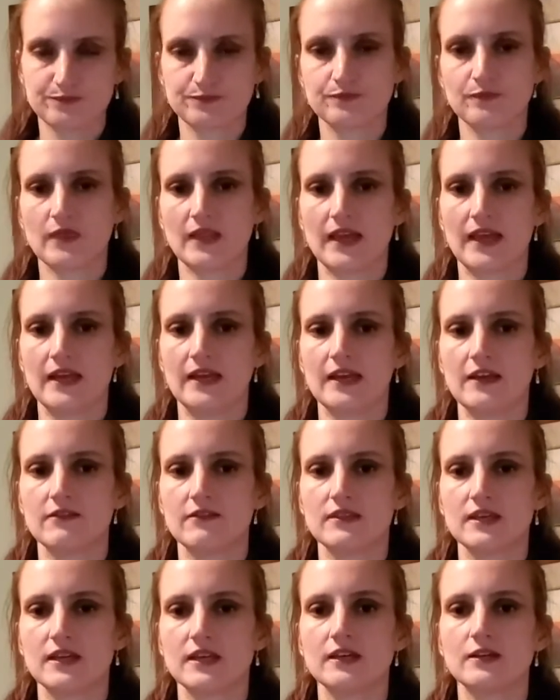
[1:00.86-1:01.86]
And I
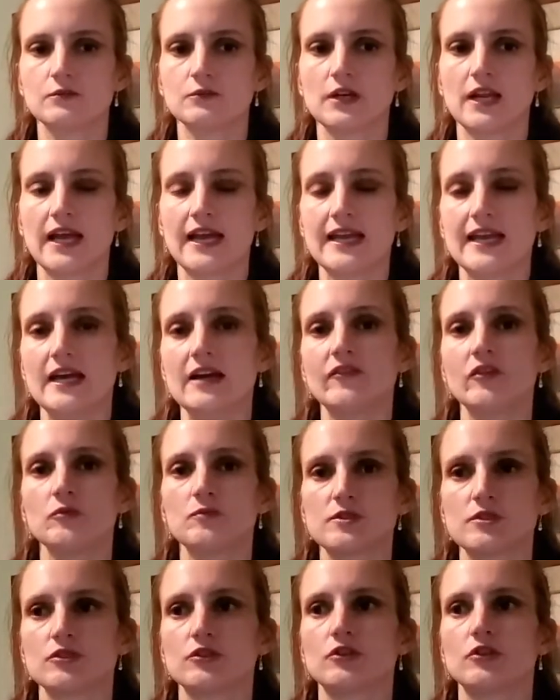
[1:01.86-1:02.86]
think what I have
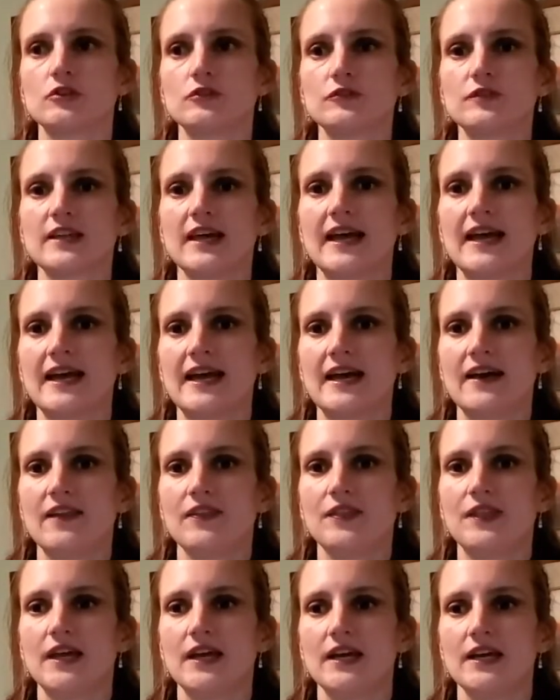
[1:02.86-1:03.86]
observed
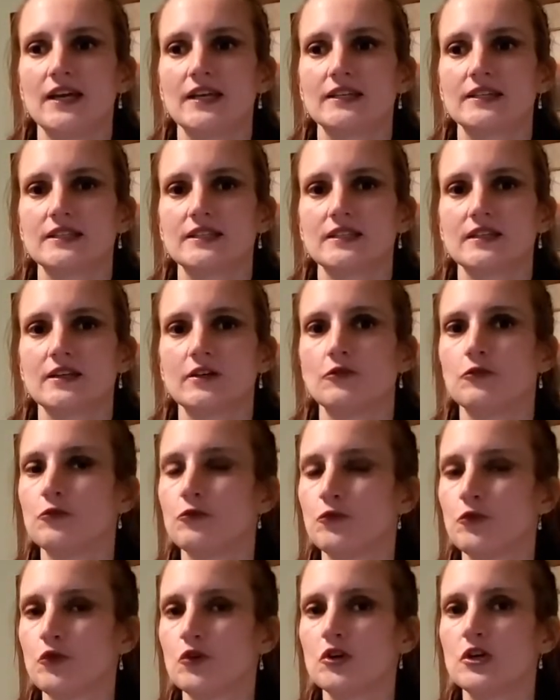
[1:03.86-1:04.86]
that
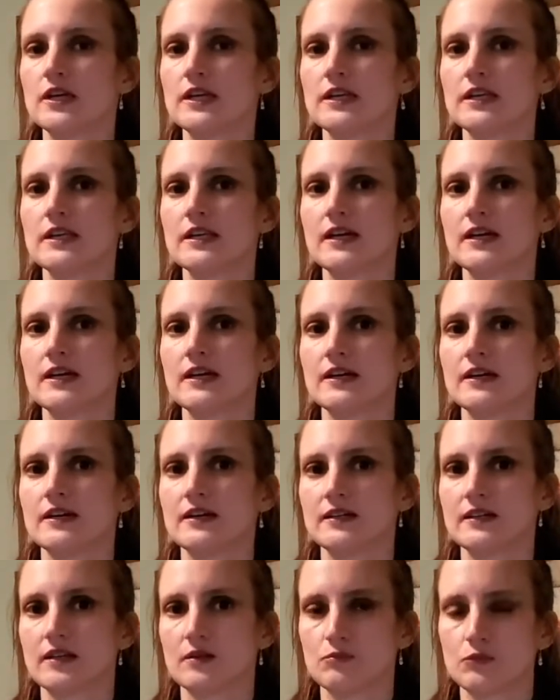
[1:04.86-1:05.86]
foreign
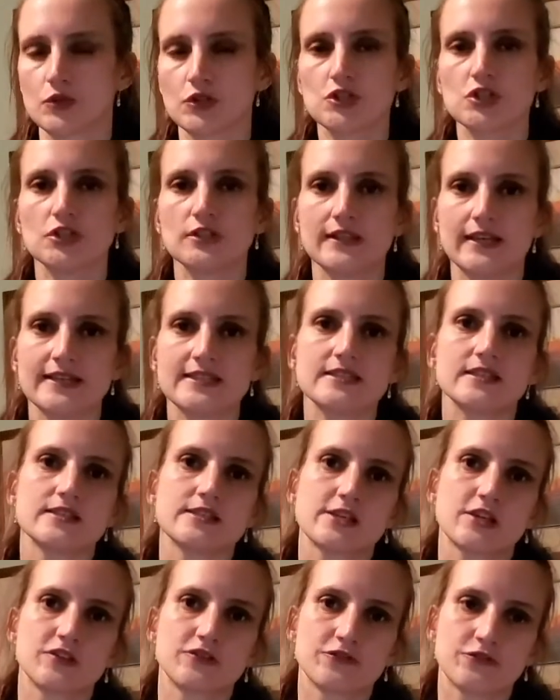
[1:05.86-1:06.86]
commercial license
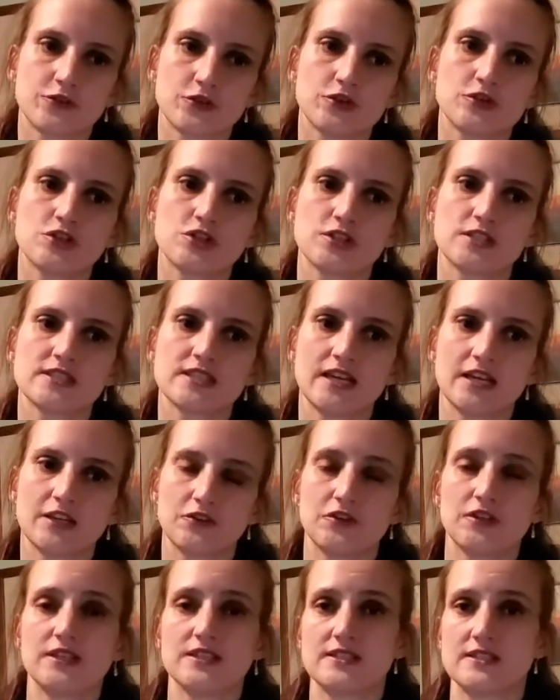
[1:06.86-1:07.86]
conversions are
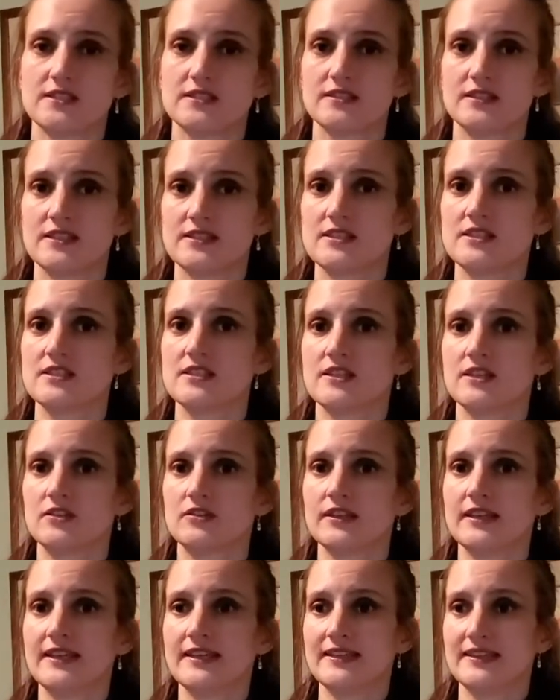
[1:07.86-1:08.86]
not as
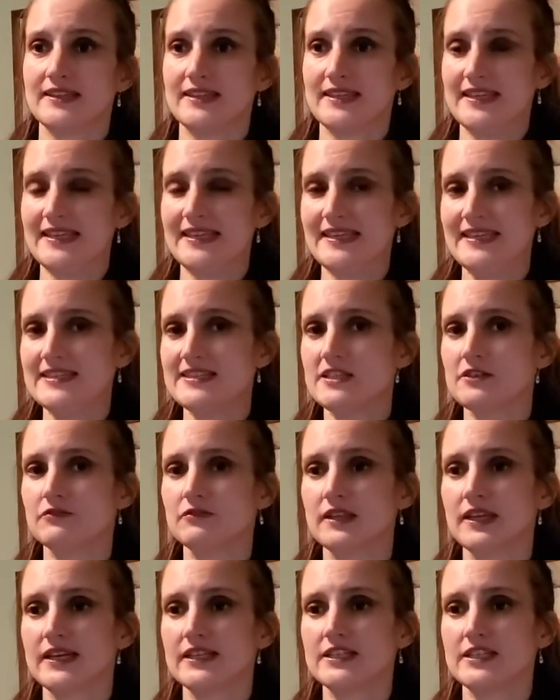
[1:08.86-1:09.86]
necessarily the easy
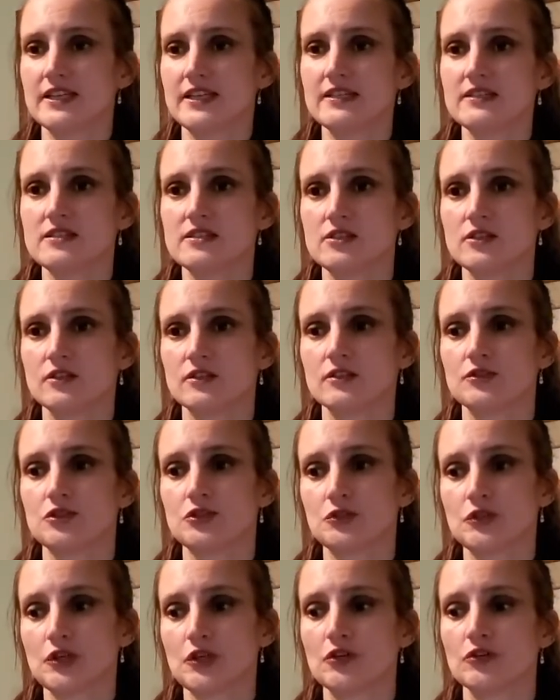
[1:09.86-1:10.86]
flight test. To
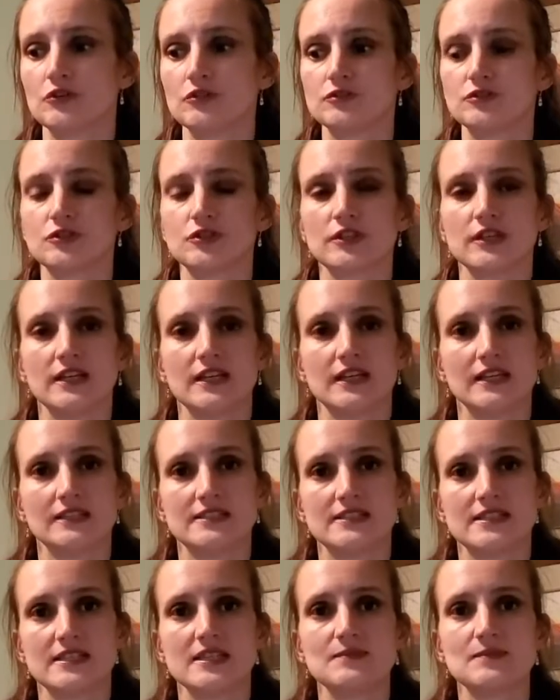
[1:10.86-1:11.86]
the contrary, it
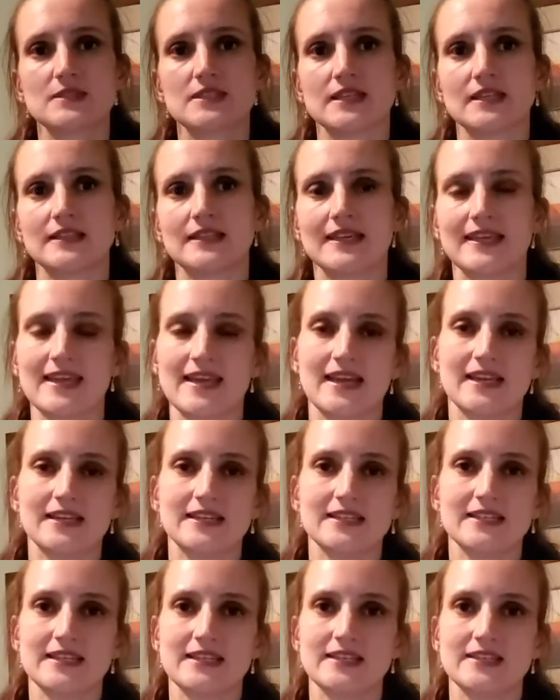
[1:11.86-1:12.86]
seems that the
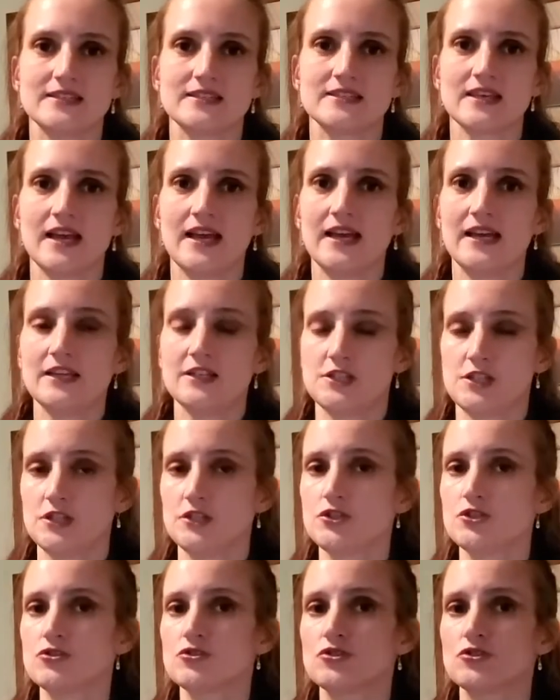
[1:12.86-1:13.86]
candidates tend
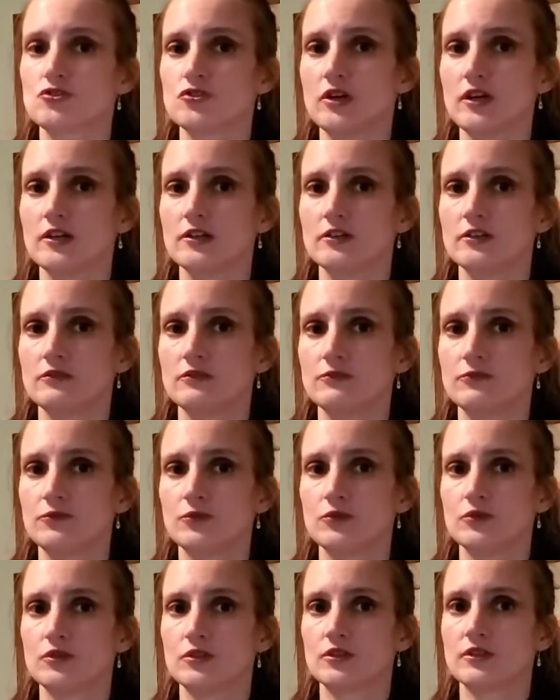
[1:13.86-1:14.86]
to struggle
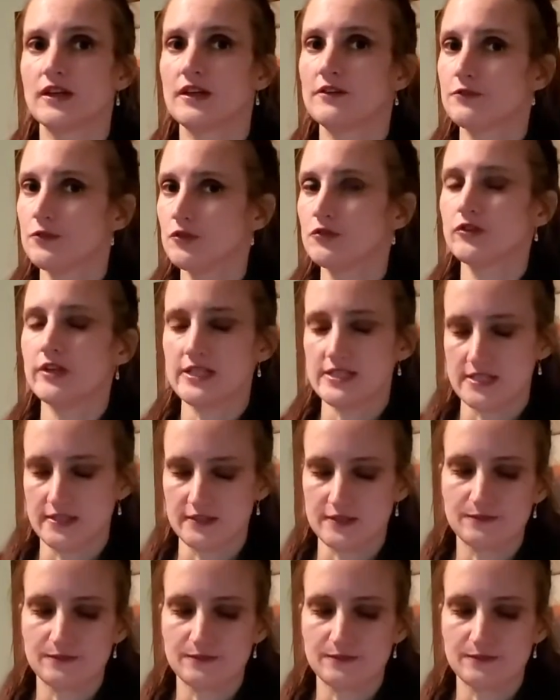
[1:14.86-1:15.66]
for a few reasons.